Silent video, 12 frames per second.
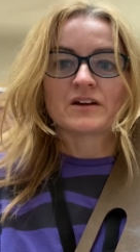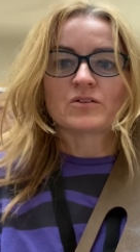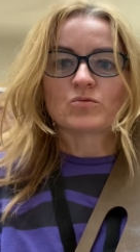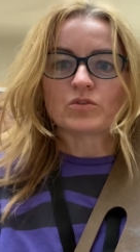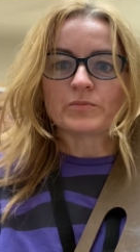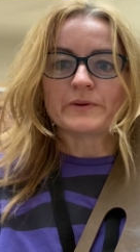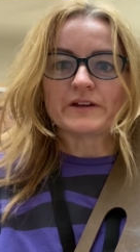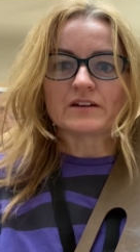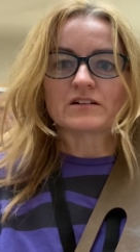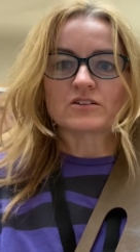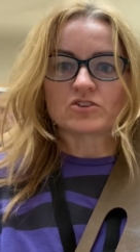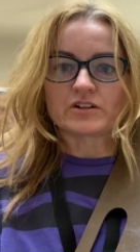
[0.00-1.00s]
will be
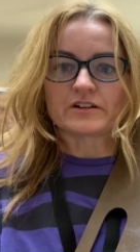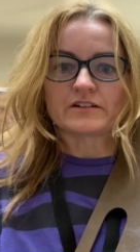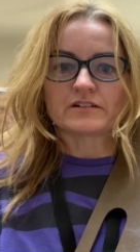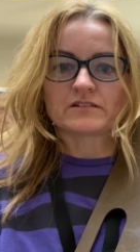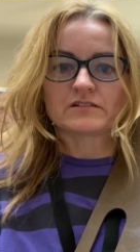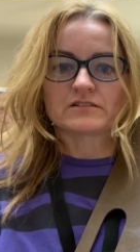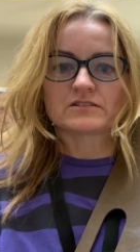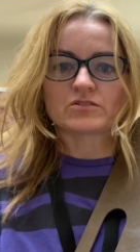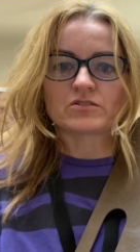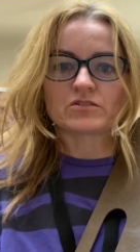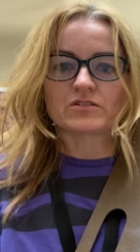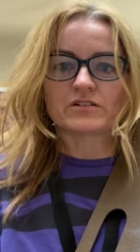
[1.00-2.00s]
good.
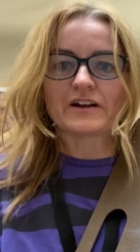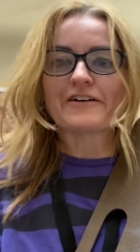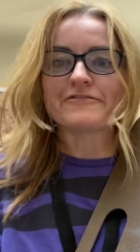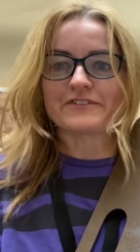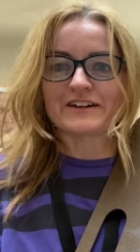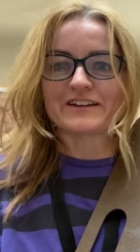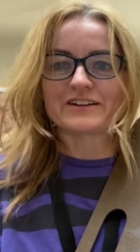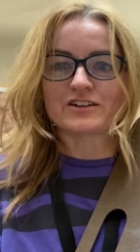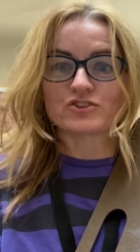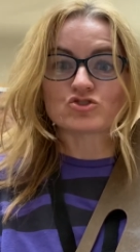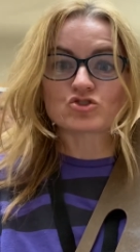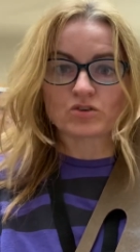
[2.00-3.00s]
So have fun and
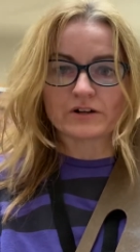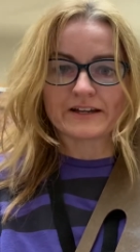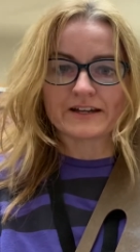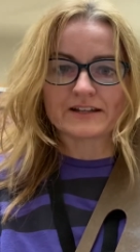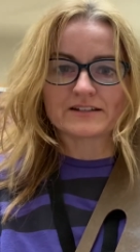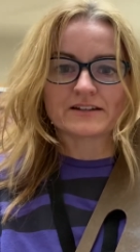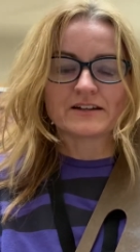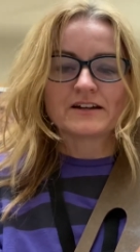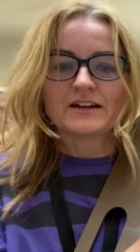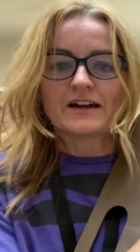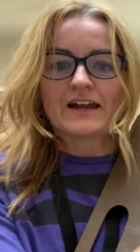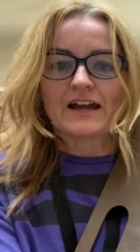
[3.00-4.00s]
enjoy it,
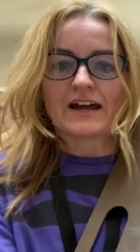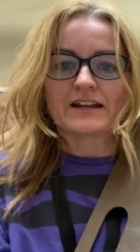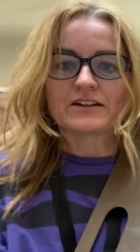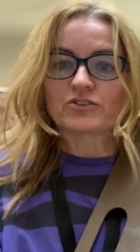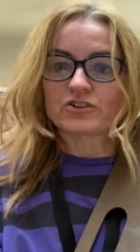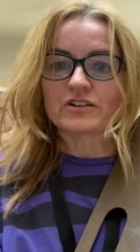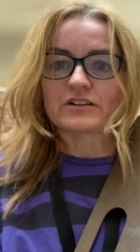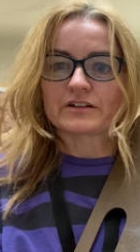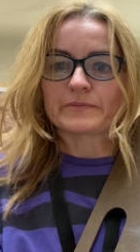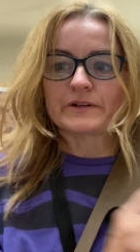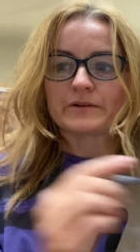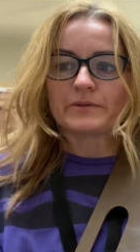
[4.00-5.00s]
and learn a little
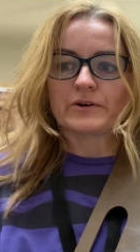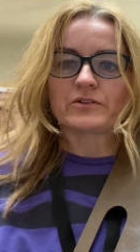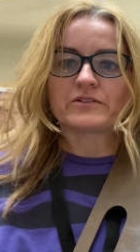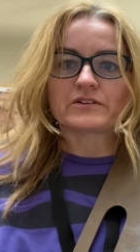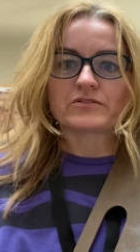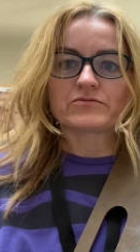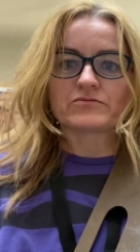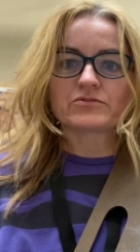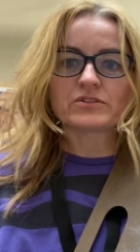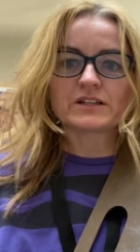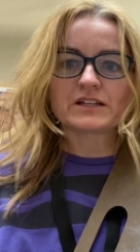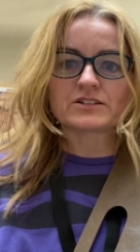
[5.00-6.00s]
bit about the
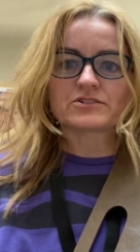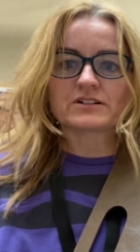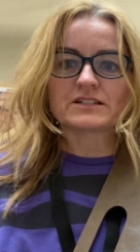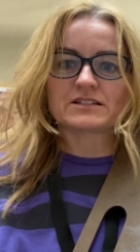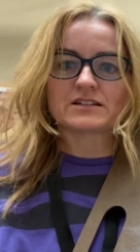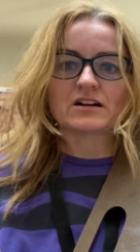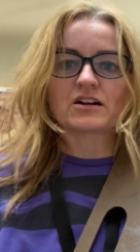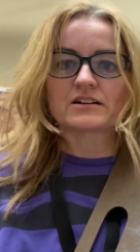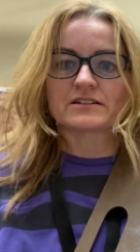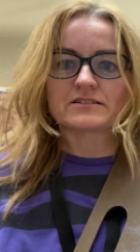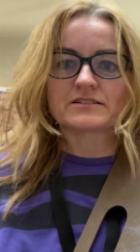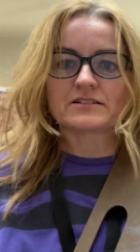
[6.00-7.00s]
really interesting
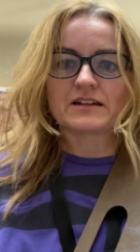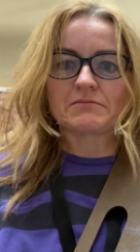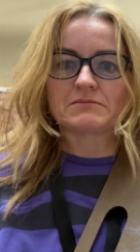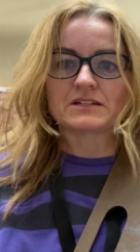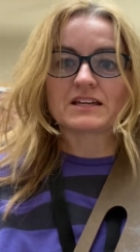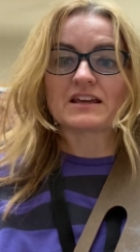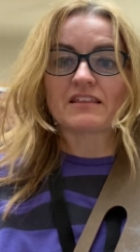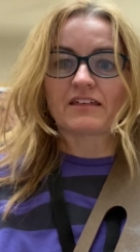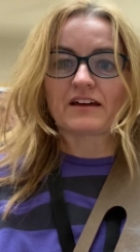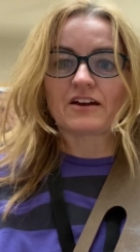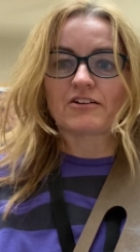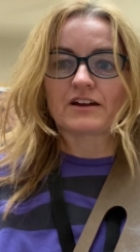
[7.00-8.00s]
artist named Keith
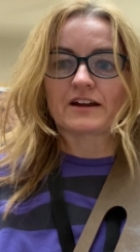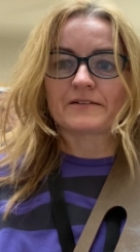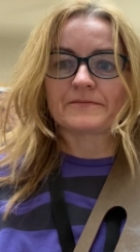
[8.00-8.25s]
Haring.